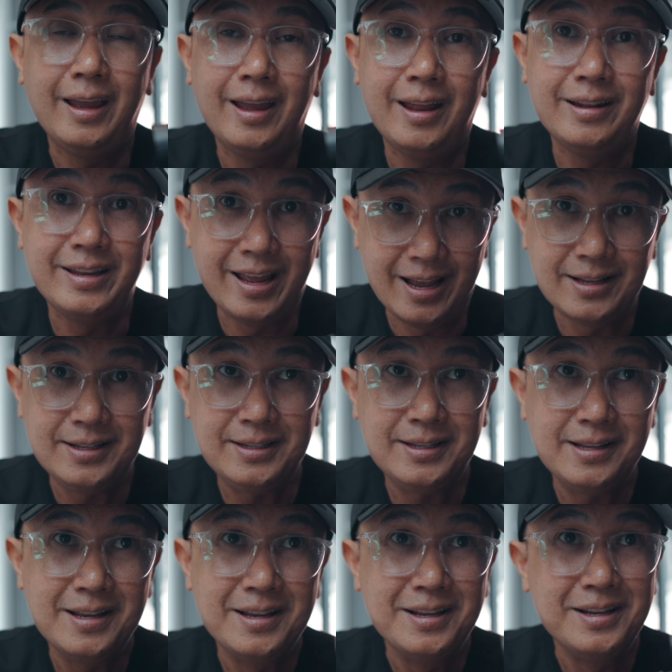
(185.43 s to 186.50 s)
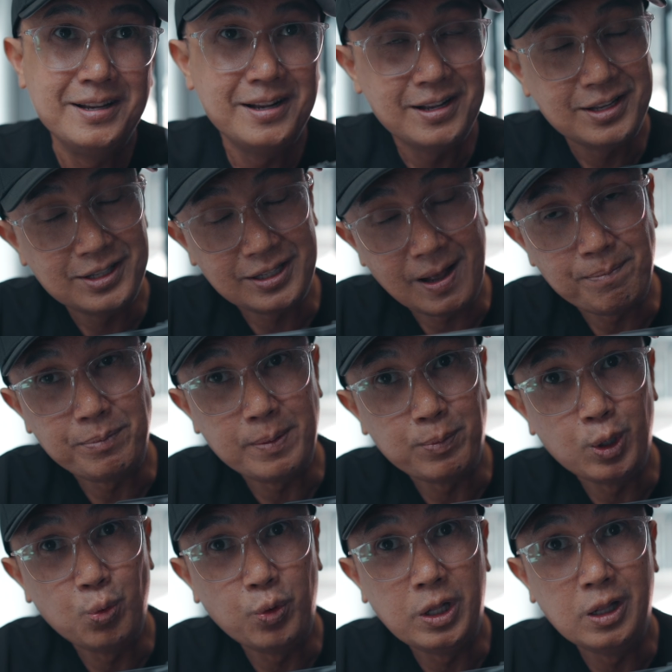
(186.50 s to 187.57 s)
and yes, some
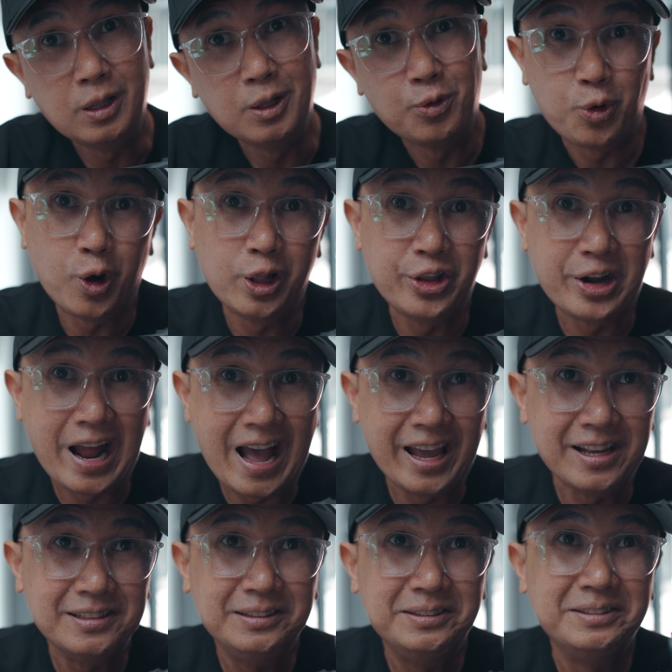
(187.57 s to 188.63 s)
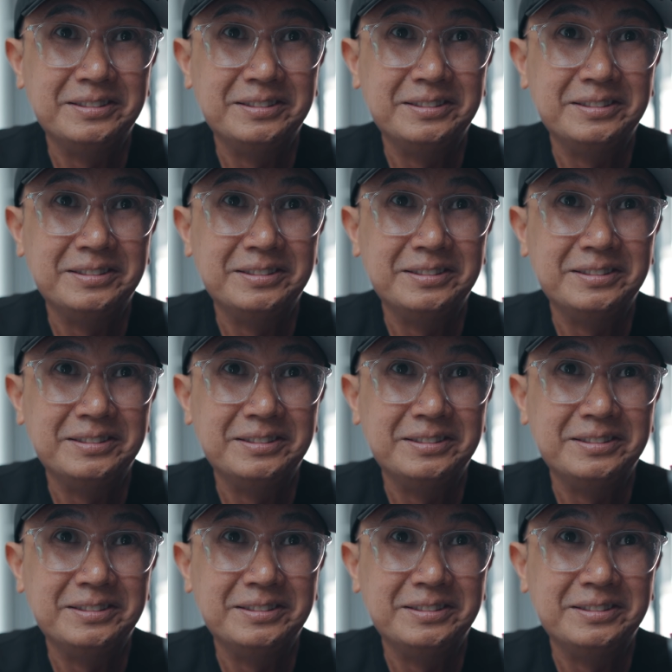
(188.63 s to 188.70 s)
people will roll their eyes,